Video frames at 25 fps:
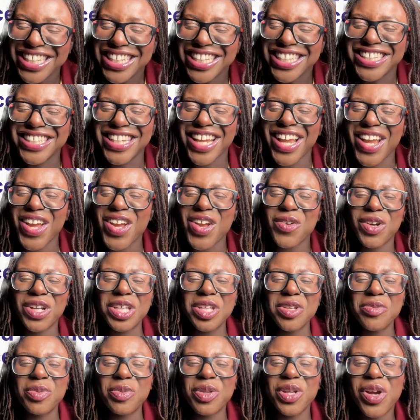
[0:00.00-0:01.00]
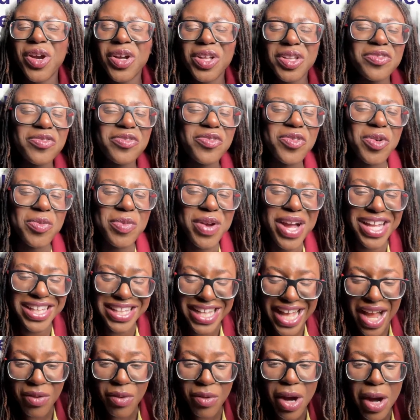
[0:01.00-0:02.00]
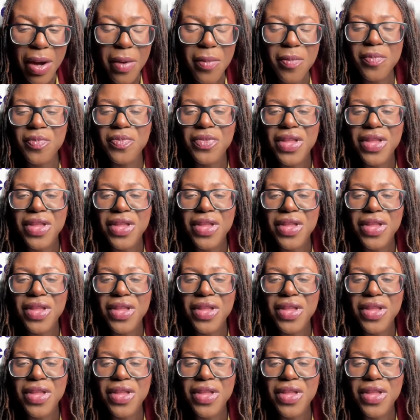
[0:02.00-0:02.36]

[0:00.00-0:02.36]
So I'm going to be on for about an hour.